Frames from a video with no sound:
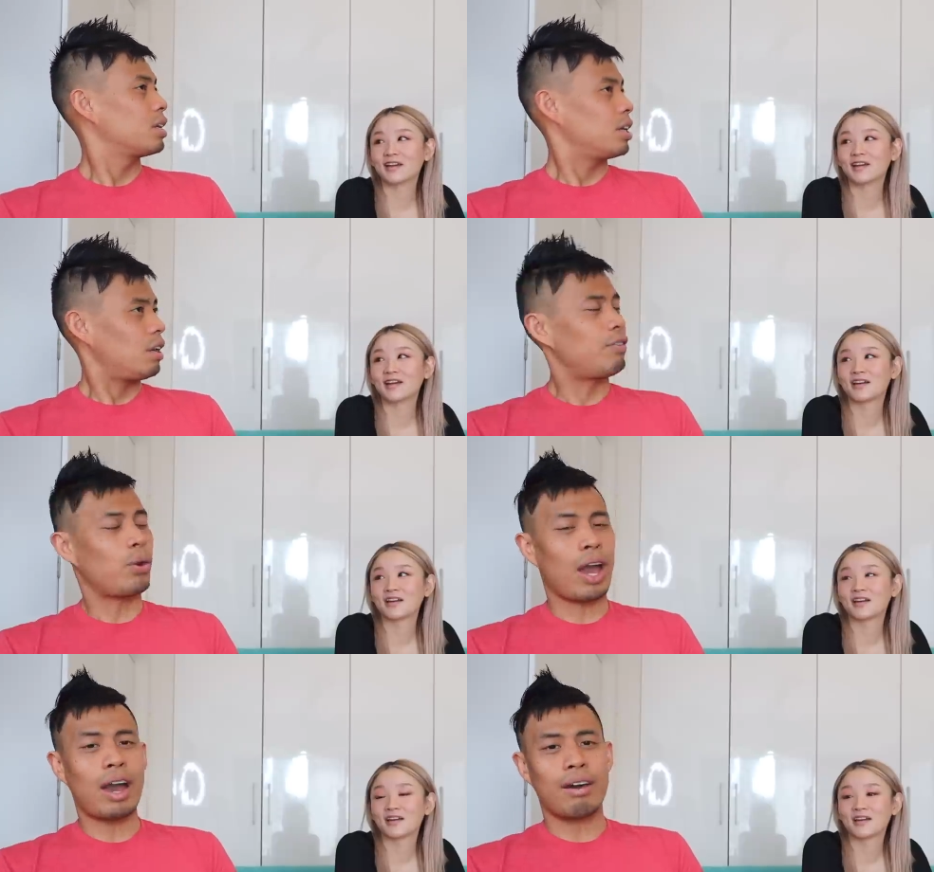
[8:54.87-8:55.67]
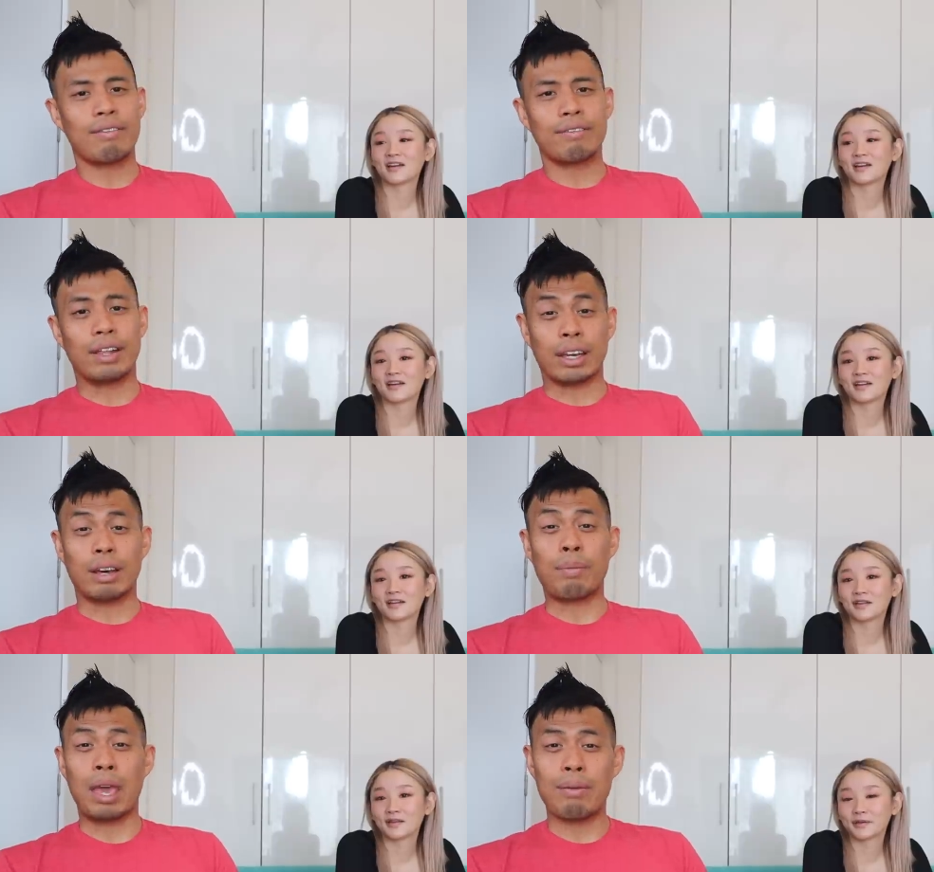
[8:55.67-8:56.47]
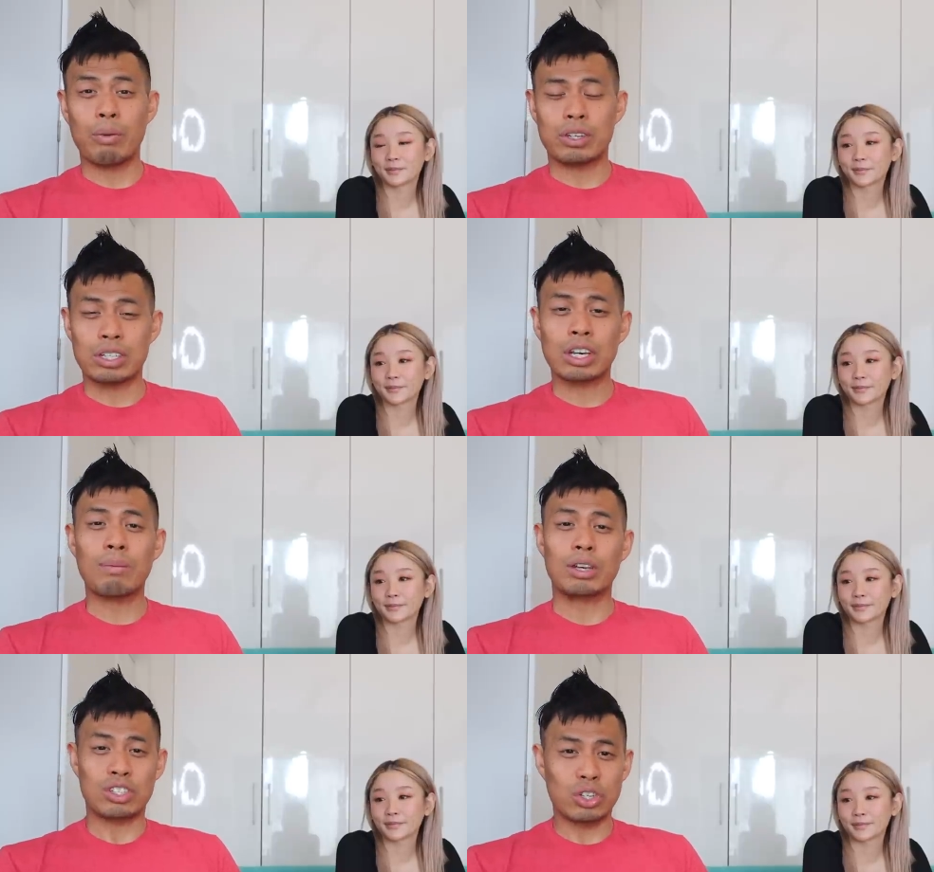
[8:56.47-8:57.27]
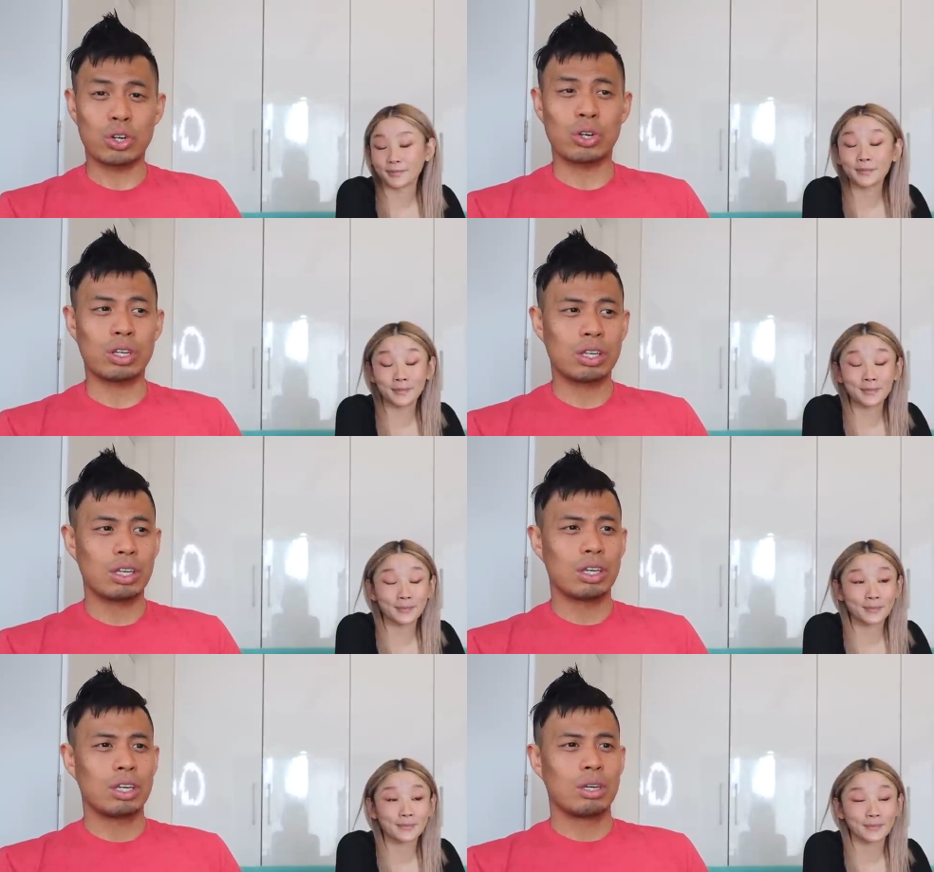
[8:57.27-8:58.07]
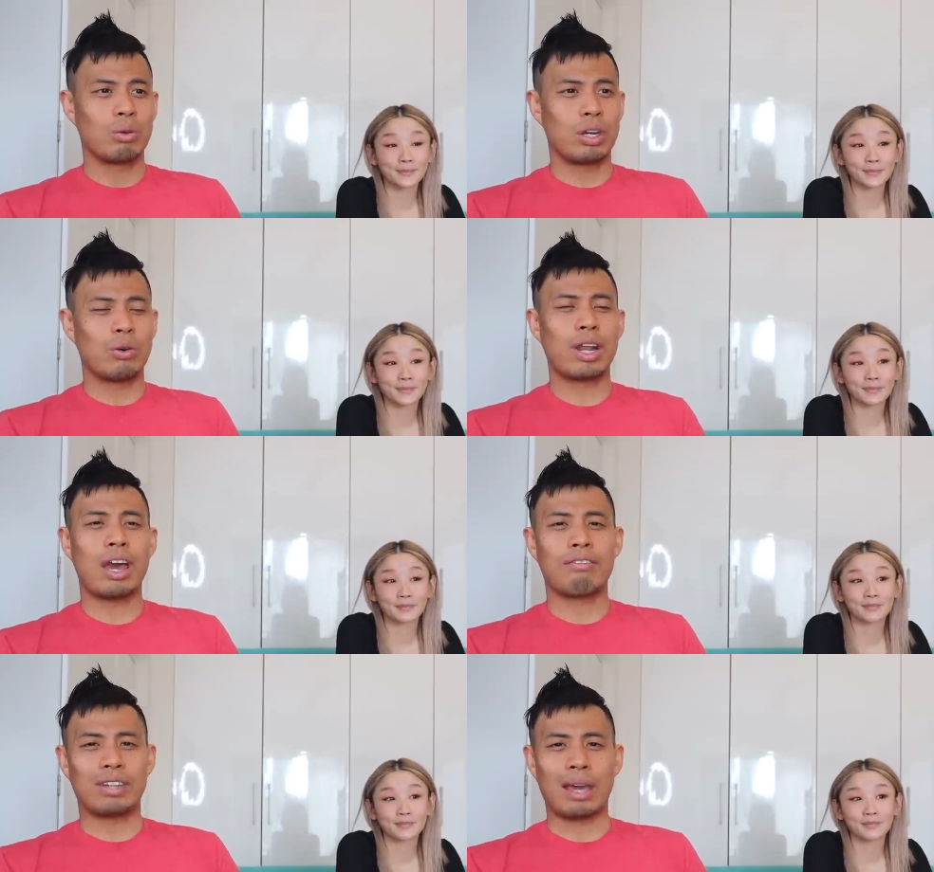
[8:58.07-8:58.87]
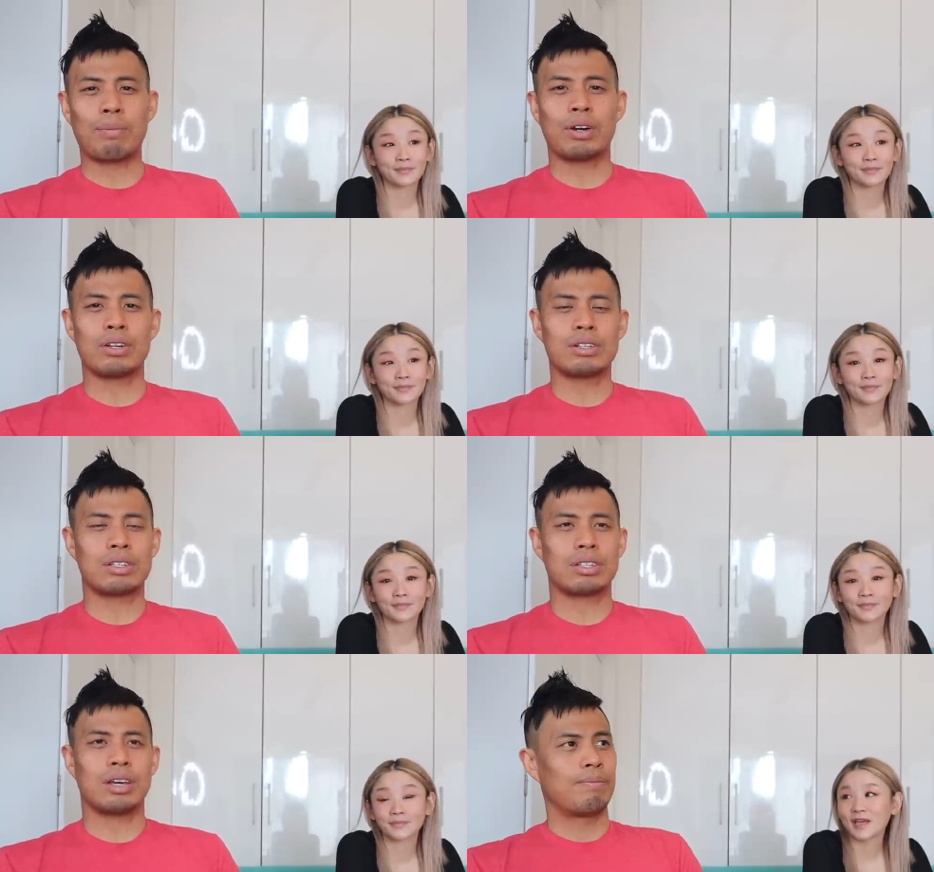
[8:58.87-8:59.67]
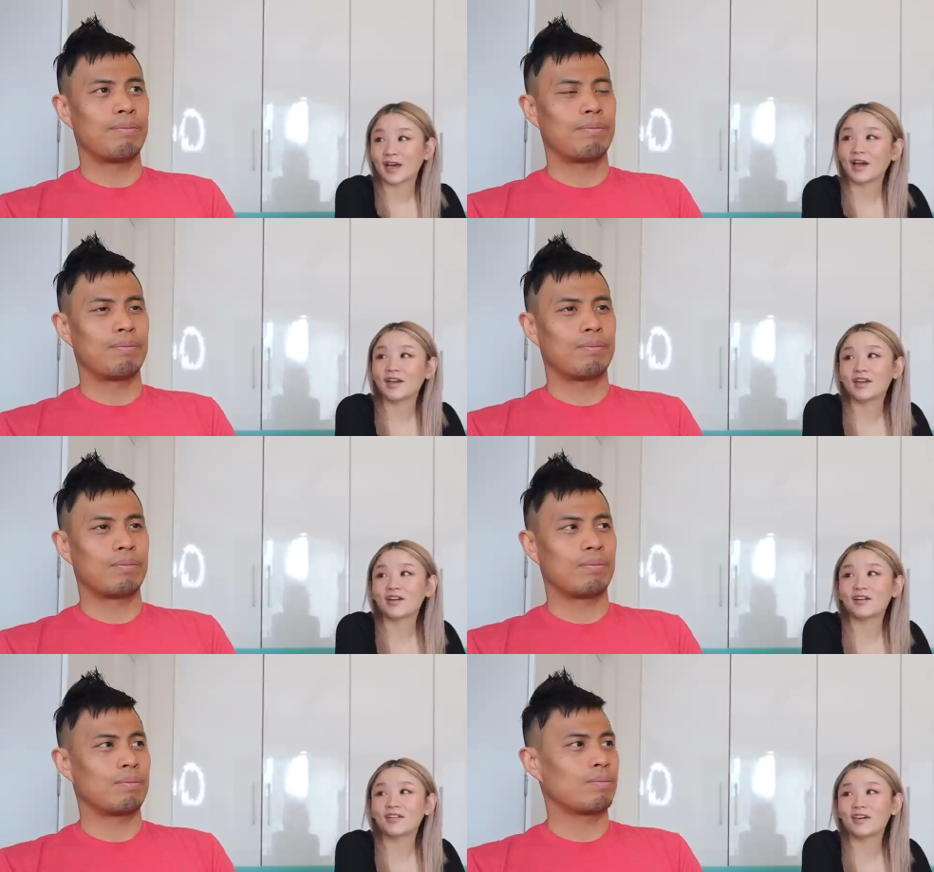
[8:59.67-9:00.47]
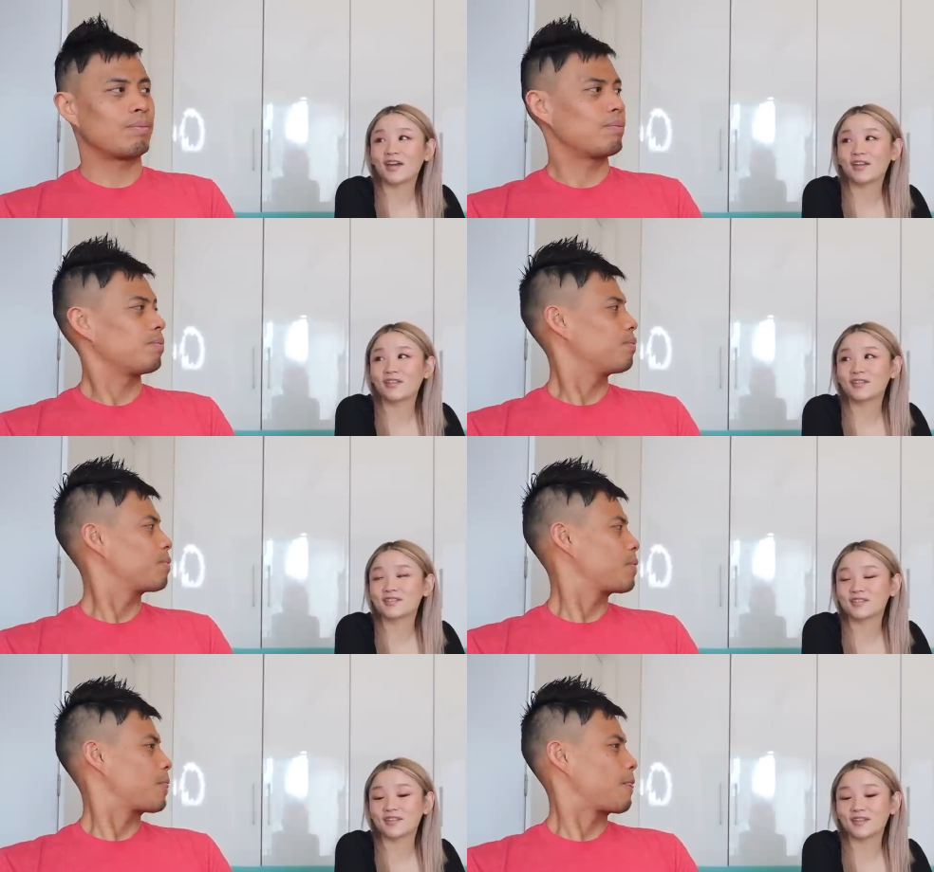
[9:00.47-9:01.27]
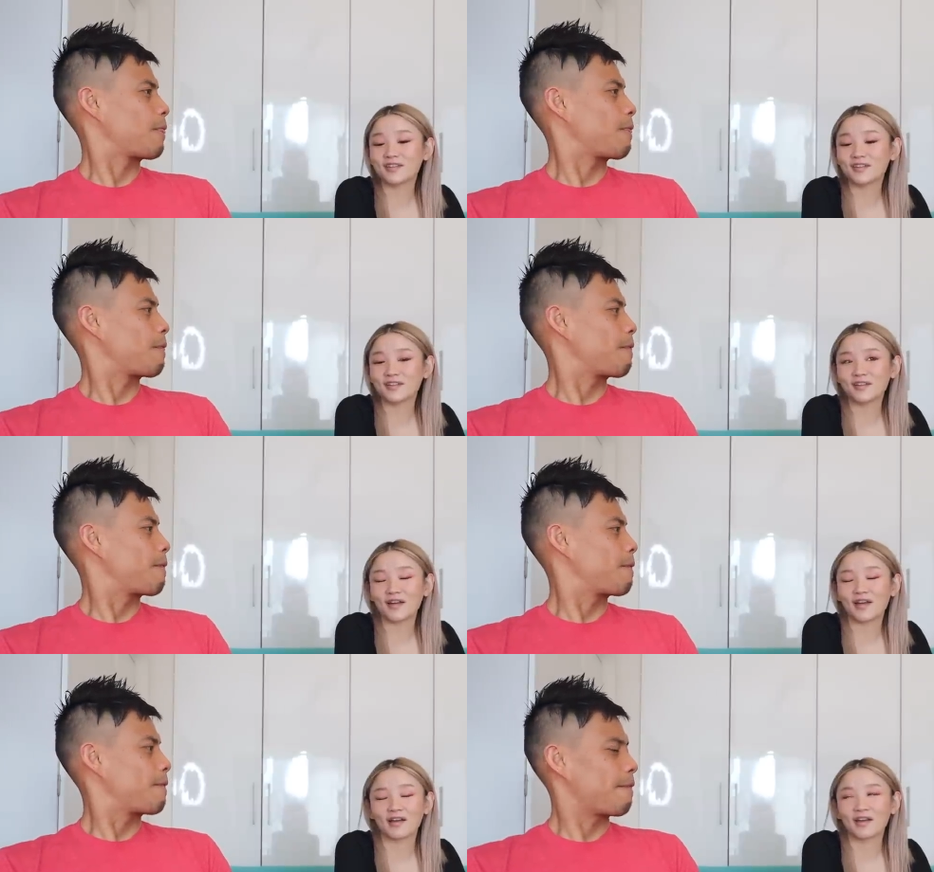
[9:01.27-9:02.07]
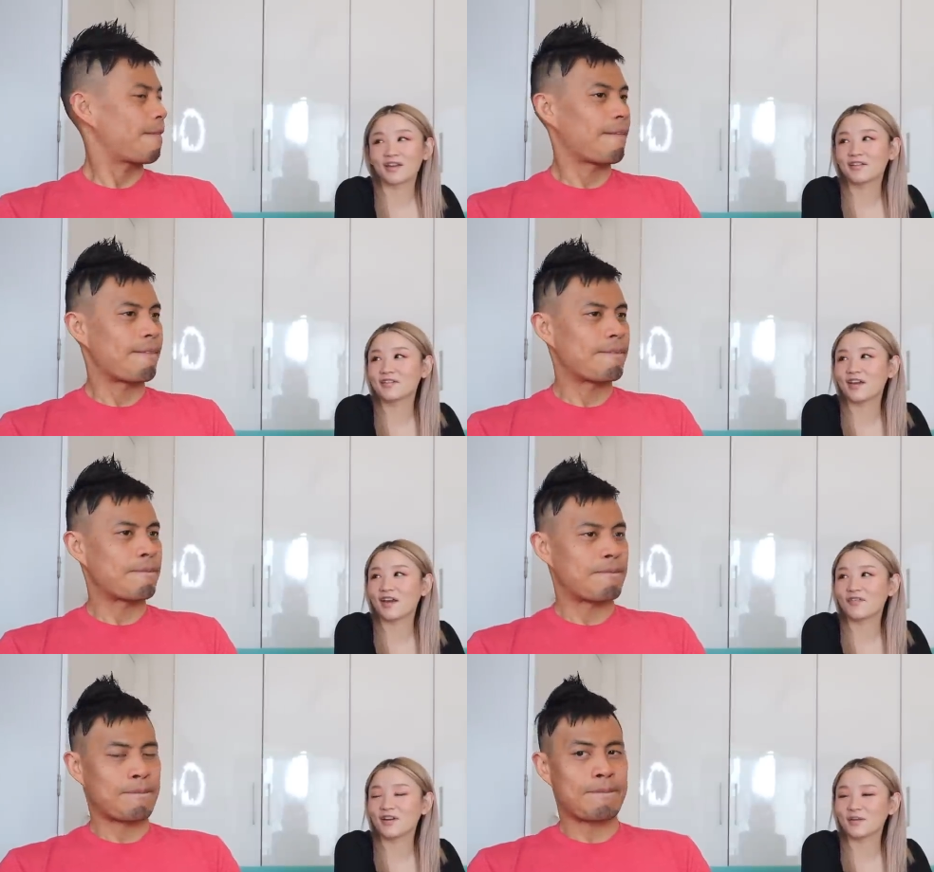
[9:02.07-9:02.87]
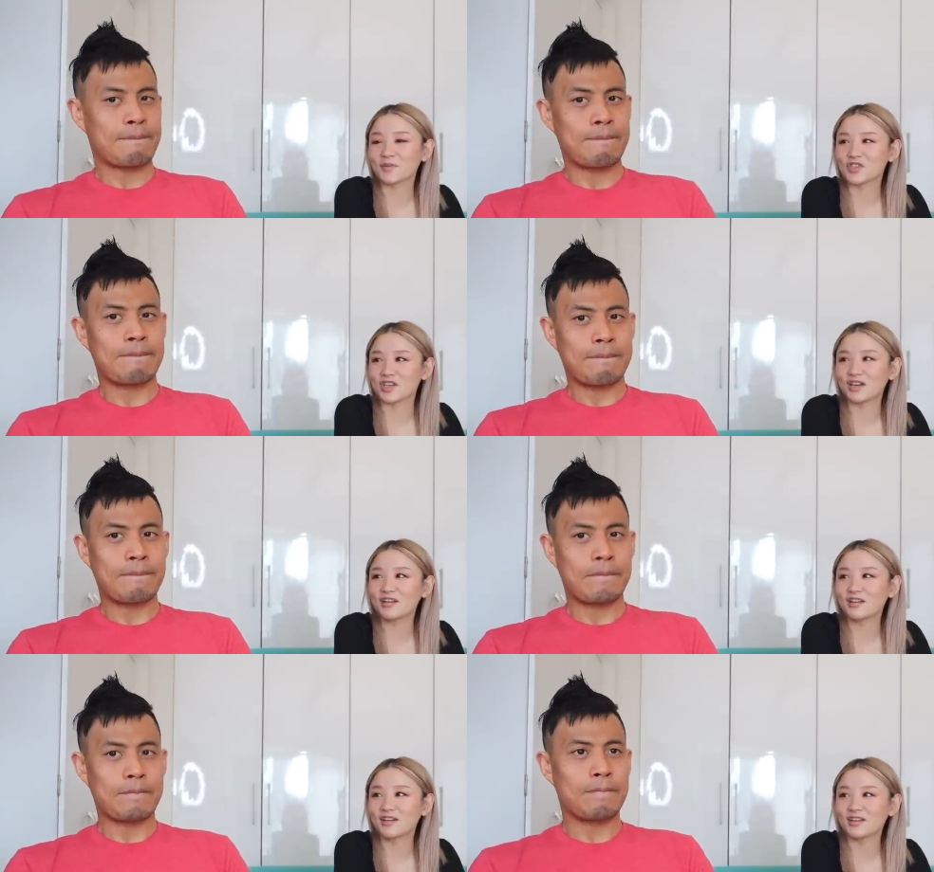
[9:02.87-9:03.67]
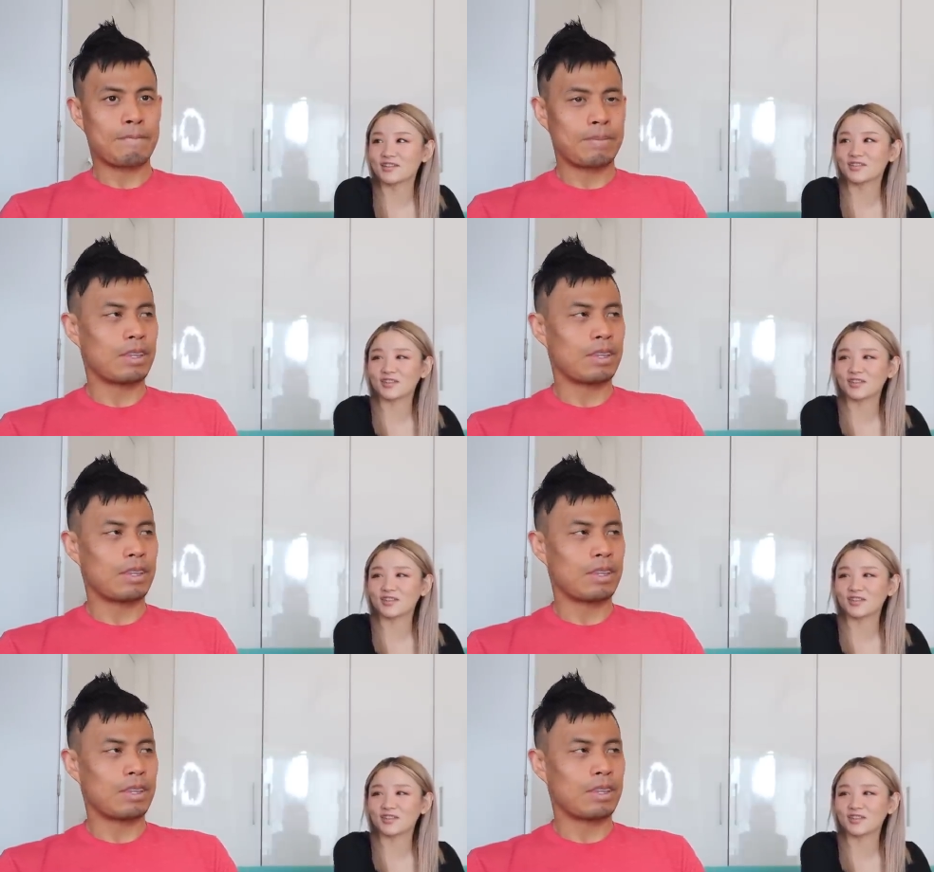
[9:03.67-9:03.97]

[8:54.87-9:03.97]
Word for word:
Speaker 1: If you have like a baby which is coming soon, mm. we don't want to have diapers.
Speaker 2: I hear that this they, uh, I hear they have like a machine to